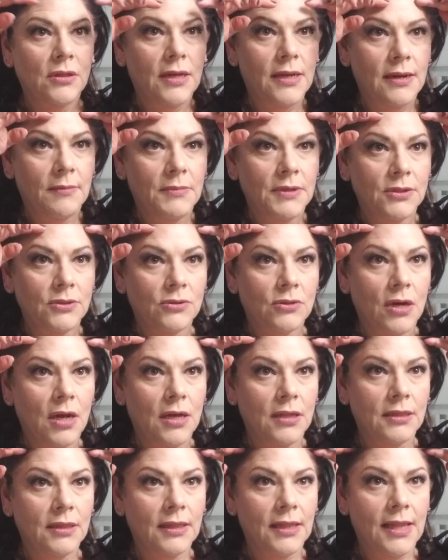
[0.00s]
And I'm going to draw
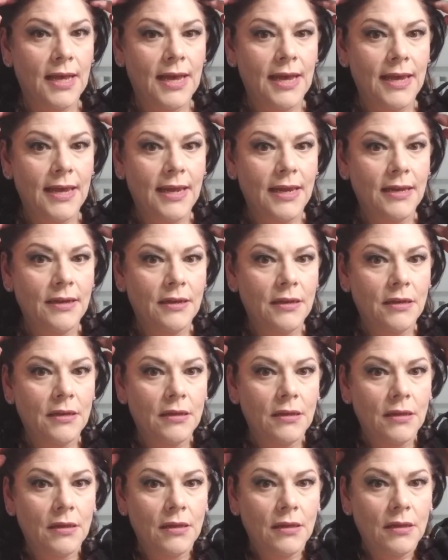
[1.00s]
a line
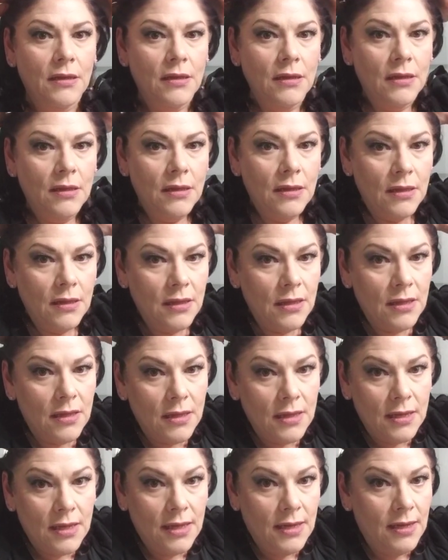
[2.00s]

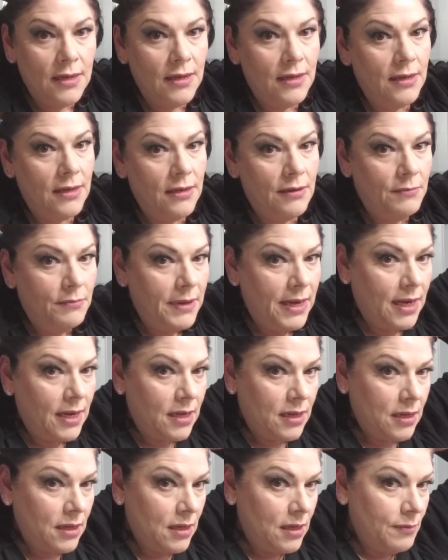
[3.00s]
and make
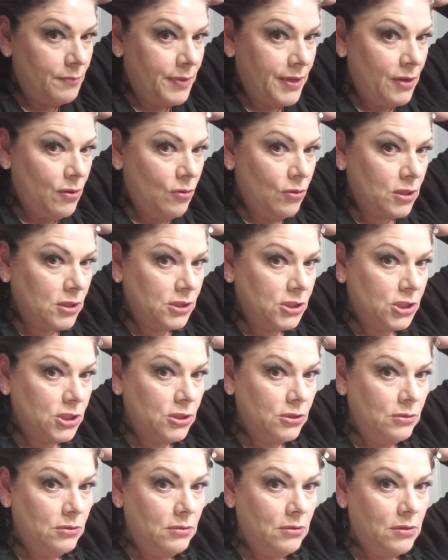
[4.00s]
a big
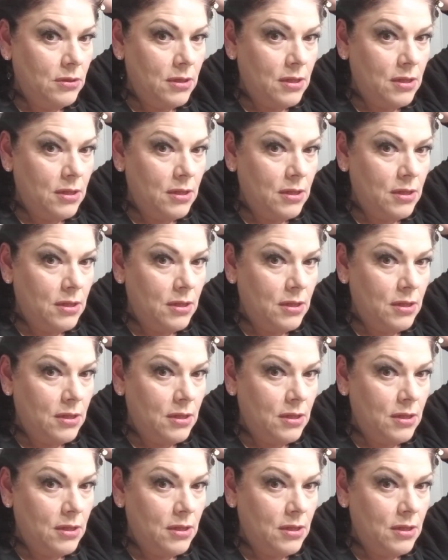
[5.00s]
horseshoe.